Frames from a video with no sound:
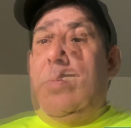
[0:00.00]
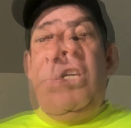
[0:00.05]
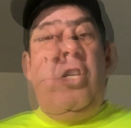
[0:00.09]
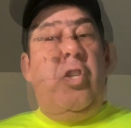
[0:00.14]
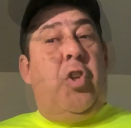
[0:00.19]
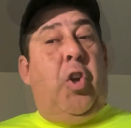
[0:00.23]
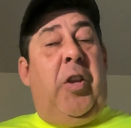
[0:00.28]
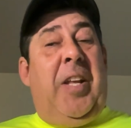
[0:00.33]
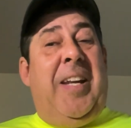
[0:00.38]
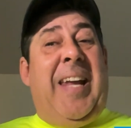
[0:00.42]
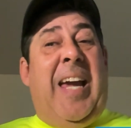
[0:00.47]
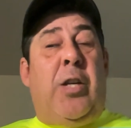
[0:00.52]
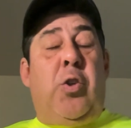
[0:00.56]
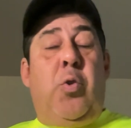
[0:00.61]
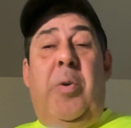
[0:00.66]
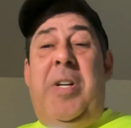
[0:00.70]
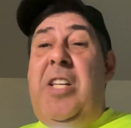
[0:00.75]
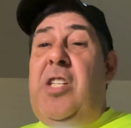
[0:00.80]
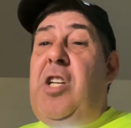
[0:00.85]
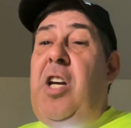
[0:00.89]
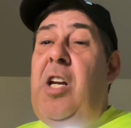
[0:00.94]
So the next
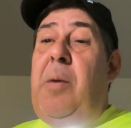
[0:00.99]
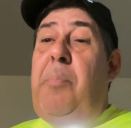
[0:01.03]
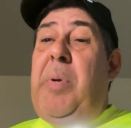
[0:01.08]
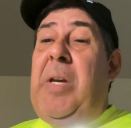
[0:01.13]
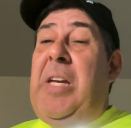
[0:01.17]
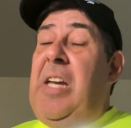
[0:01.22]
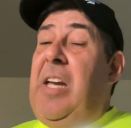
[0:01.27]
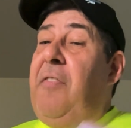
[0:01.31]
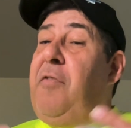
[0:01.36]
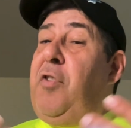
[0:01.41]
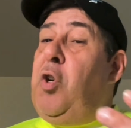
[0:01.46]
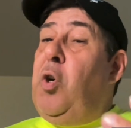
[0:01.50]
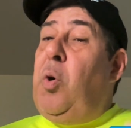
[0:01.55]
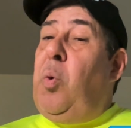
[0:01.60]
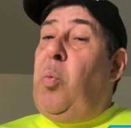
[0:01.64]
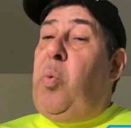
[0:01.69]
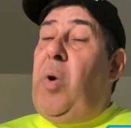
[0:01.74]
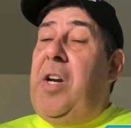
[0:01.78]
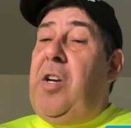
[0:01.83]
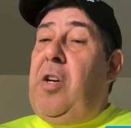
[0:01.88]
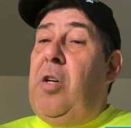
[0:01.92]
one is going to be if you're a
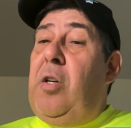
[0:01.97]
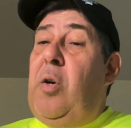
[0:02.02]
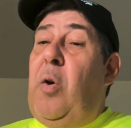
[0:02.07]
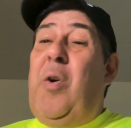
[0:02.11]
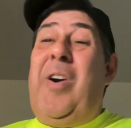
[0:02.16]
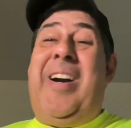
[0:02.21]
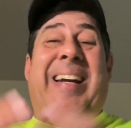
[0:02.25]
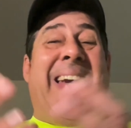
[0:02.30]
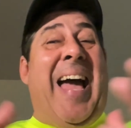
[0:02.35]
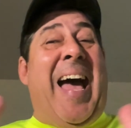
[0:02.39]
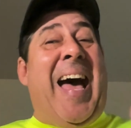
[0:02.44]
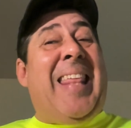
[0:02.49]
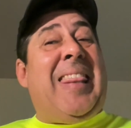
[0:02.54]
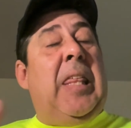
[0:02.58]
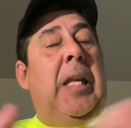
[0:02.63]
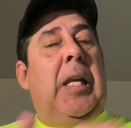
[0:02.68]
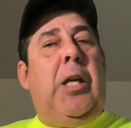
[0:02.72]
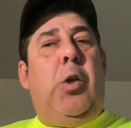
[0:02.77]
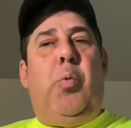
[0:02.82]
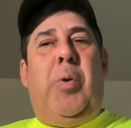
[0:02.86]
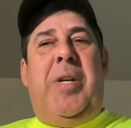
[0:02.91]
runner or an
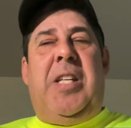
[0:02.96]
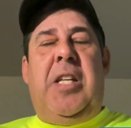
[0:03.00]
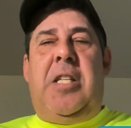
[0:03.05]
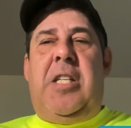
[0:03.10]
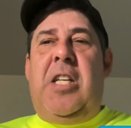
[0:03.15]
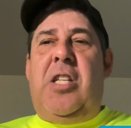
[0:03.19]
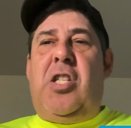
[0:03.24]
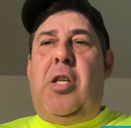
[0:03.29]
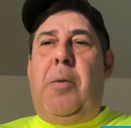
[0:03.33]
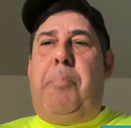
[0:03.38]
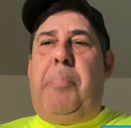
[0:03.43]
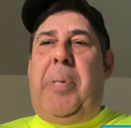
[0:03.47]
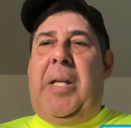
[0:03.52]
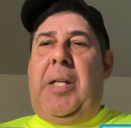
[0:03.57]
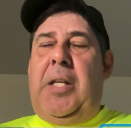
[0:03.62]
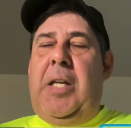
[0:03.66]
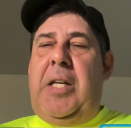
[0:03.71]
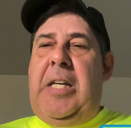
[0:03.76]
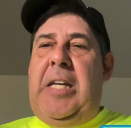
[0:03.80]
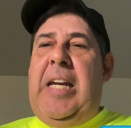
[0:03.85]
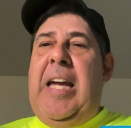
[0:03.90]
athlete with a
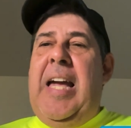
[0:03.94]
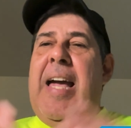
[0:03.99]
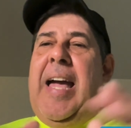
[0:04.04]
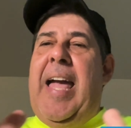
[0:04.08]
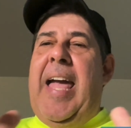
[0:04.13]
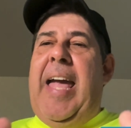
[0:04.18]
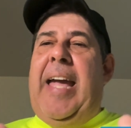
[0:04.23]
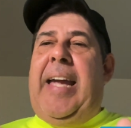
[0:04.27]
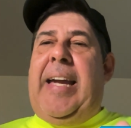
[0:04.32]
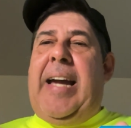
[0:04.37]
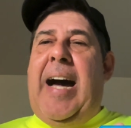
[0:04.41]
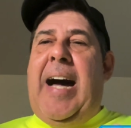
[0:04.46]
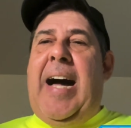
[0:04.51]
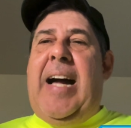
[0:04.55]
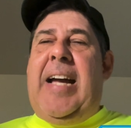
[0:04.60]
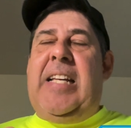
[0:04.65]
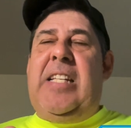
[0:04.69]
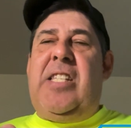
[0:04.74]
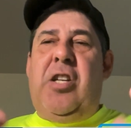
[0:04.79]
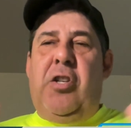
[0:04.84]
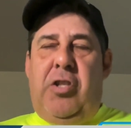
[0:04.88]
disability, and
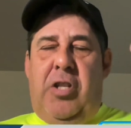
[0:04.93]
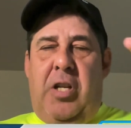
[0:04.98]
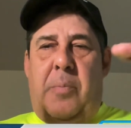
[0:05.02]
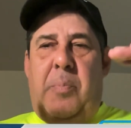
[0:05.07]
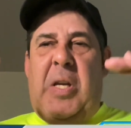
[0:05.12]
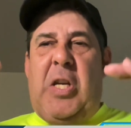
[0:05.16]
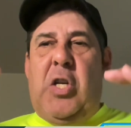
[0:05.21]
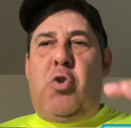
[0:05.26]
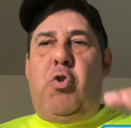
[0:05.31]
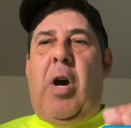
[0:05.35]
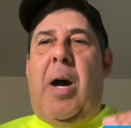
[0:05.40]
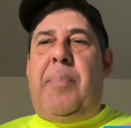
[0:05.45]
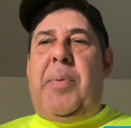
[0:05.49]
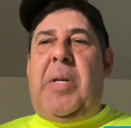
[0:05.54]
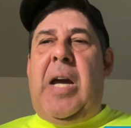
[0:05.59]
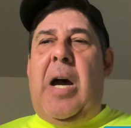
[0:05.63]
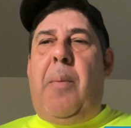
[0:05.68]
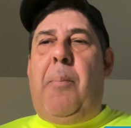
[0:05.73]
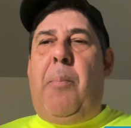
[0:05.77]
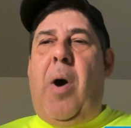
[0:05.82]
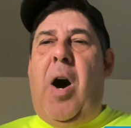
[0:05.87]
guys, there's going to be a
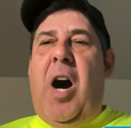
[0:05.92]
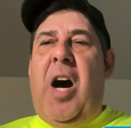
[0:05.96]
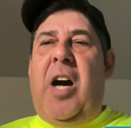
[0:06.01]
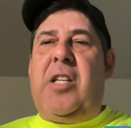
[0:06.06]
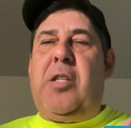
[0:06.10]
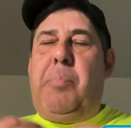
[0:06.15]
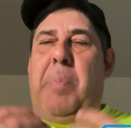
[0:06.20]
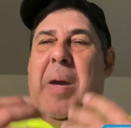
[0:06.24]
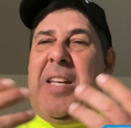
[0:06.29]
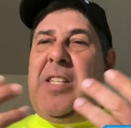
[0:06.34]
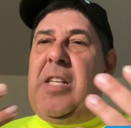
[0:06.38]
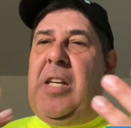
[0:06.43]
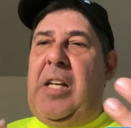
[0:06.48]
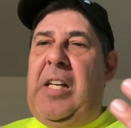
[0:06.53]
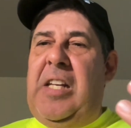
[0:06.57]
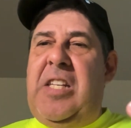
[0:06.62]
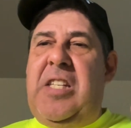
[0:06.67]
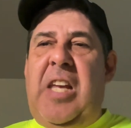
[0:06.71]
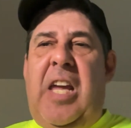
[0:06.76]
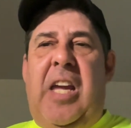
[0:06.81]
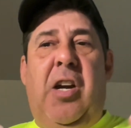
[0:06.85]
drop-down box
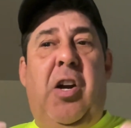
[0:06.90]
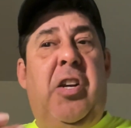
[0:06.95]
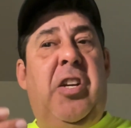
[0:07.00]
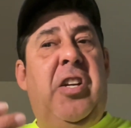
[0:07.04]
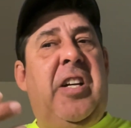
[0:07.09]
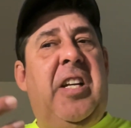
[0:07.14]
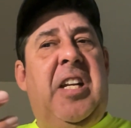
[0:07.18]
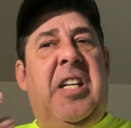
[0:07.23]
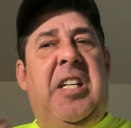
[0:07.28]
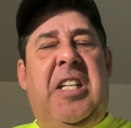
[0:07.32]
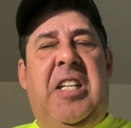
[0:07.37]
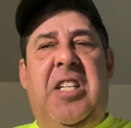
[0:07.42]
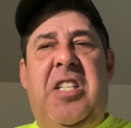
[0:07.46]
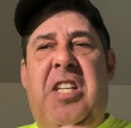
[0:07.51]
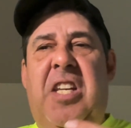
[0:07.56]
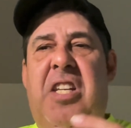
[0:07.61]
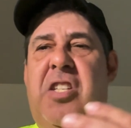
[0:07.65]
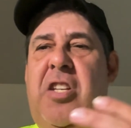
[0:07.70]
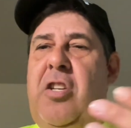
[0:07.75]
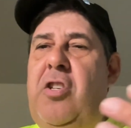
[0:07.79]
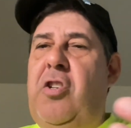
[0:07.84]
basically saying, are you going to need
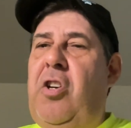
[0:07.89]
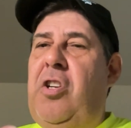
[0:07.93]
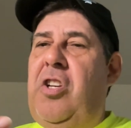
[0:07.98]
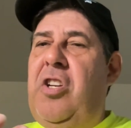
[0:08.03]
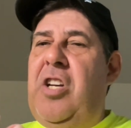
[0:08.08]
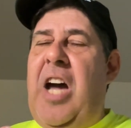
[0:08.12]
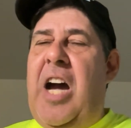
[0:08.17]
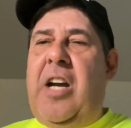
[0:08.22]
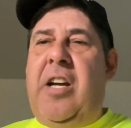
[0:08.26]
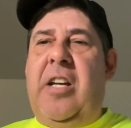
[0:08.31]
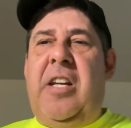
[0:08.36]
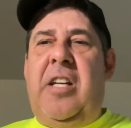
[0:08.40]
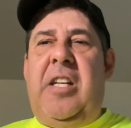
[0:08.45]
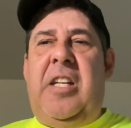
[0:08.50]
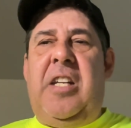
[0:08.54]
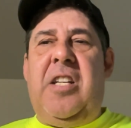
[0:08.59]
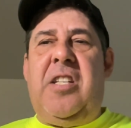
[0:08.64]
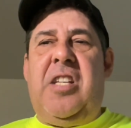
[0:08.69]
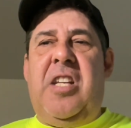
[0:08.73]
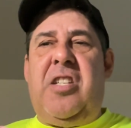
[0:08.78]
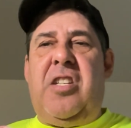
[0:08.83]
assistance, or are you not going to need
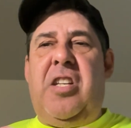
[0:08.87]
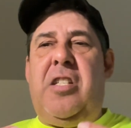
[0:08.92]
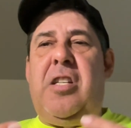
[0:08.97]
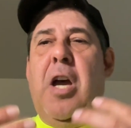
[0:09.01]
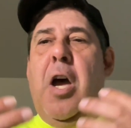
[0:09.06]
assistance?